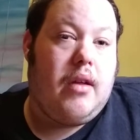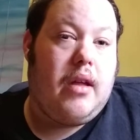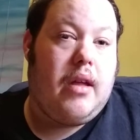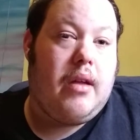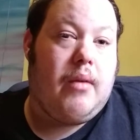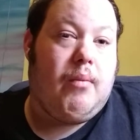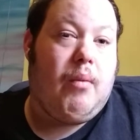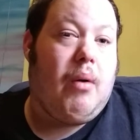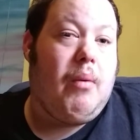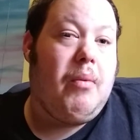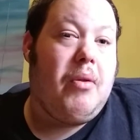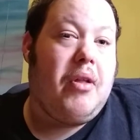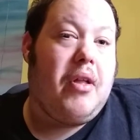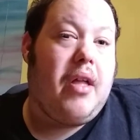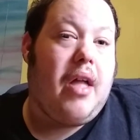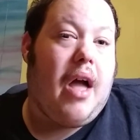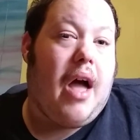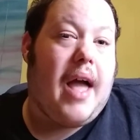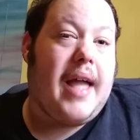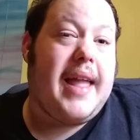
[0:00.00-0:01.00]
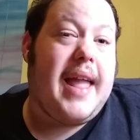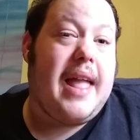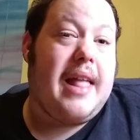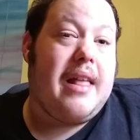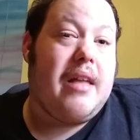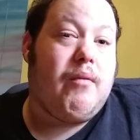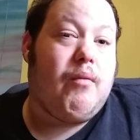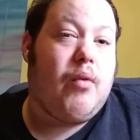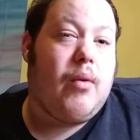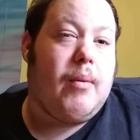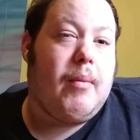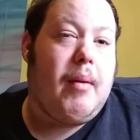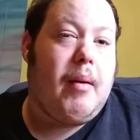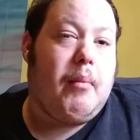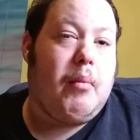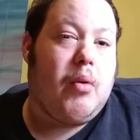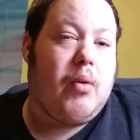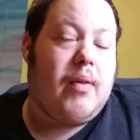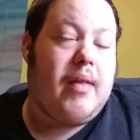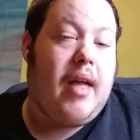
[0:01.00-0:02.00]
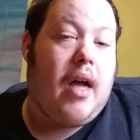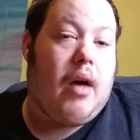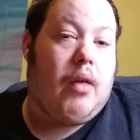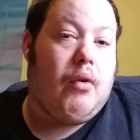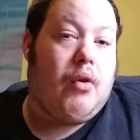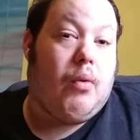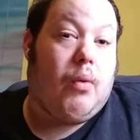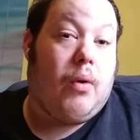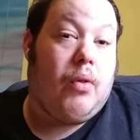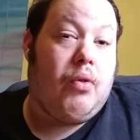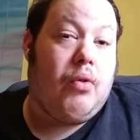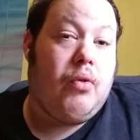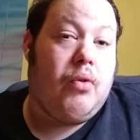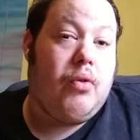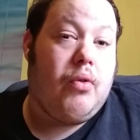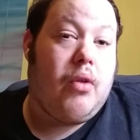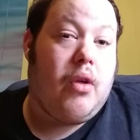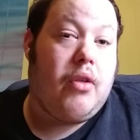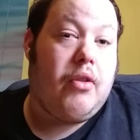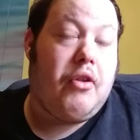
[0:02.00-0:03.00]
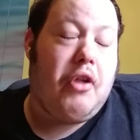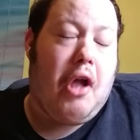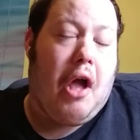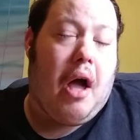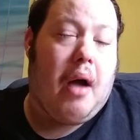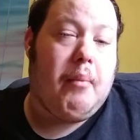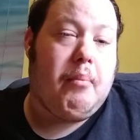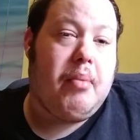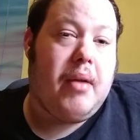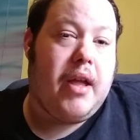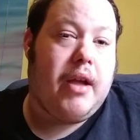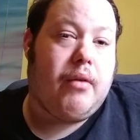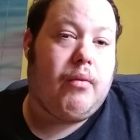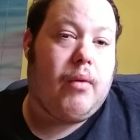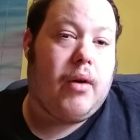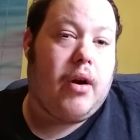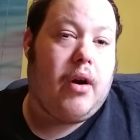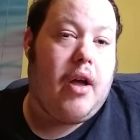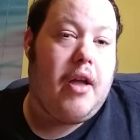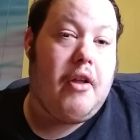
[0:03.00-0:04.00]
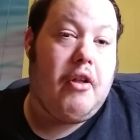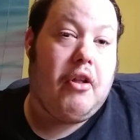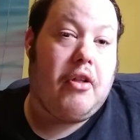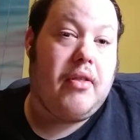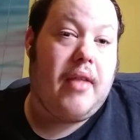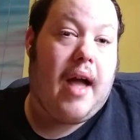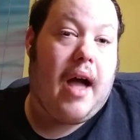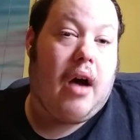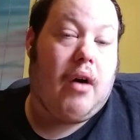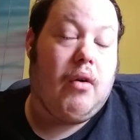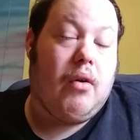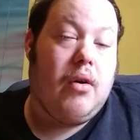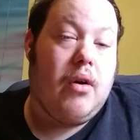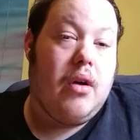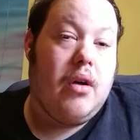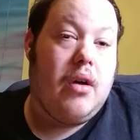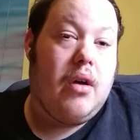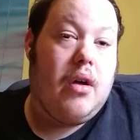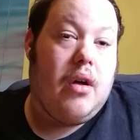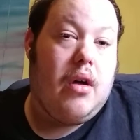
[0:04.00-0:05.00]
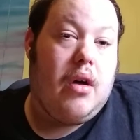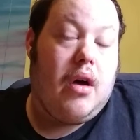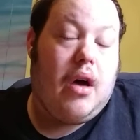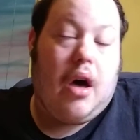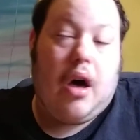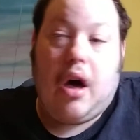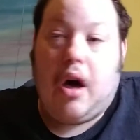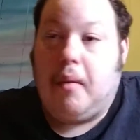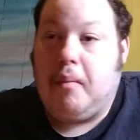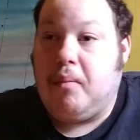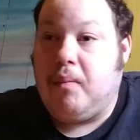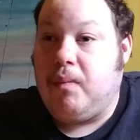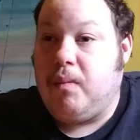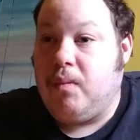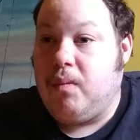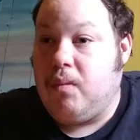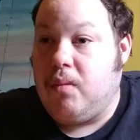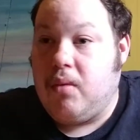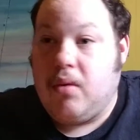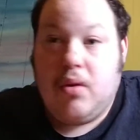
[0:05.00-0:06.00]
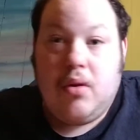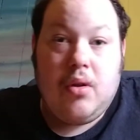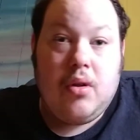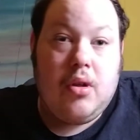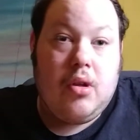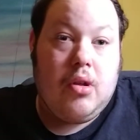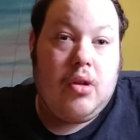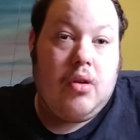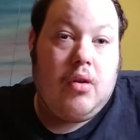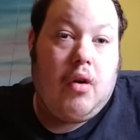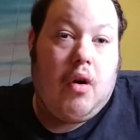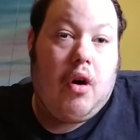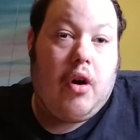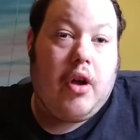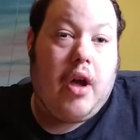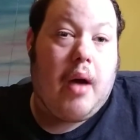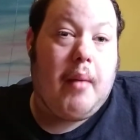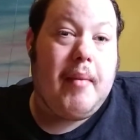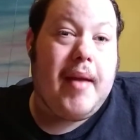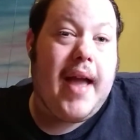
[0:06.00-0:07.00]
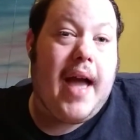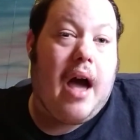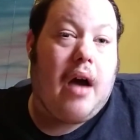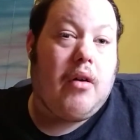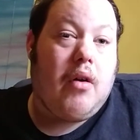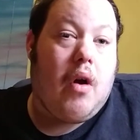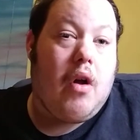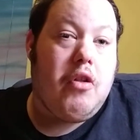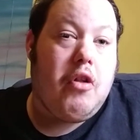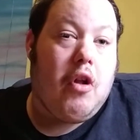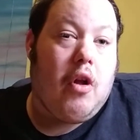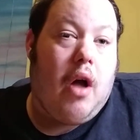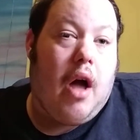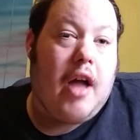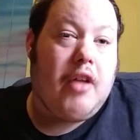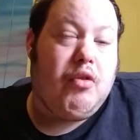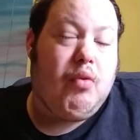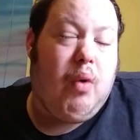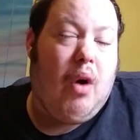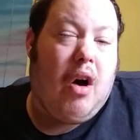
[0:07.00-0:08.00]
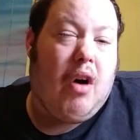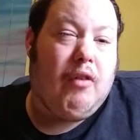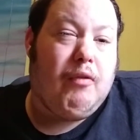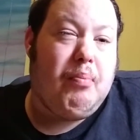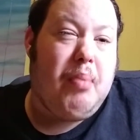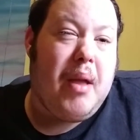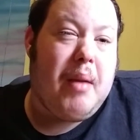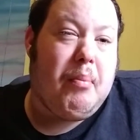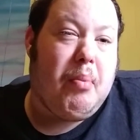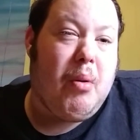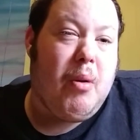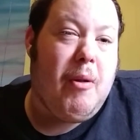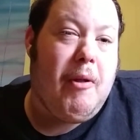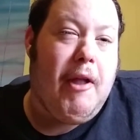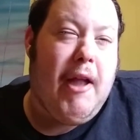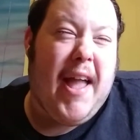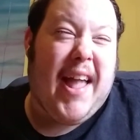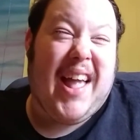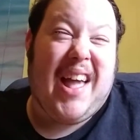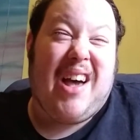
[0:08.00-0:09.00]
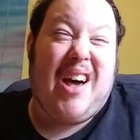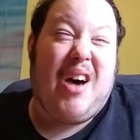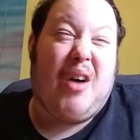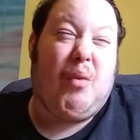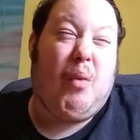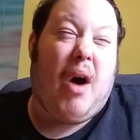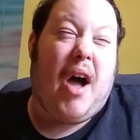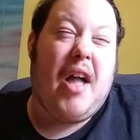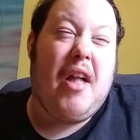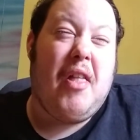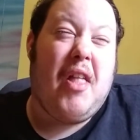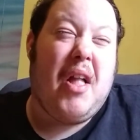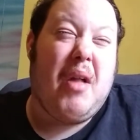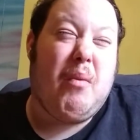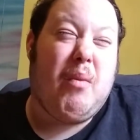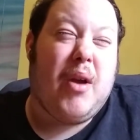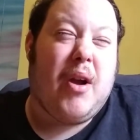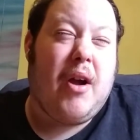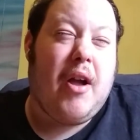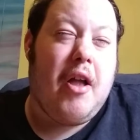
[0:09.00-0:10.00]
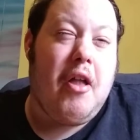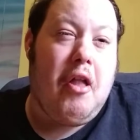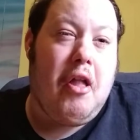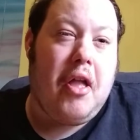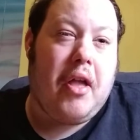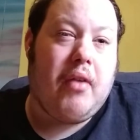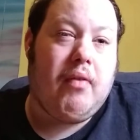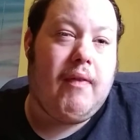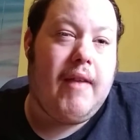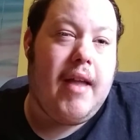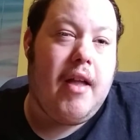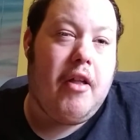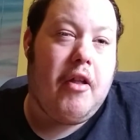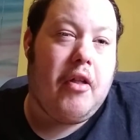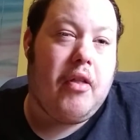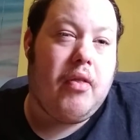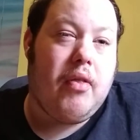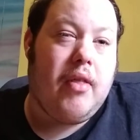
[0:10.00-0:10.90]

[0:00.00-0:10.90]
and what was I can't even remember the other one that's being released now. Coming out on July 12th, people are saying, why is he releasing these,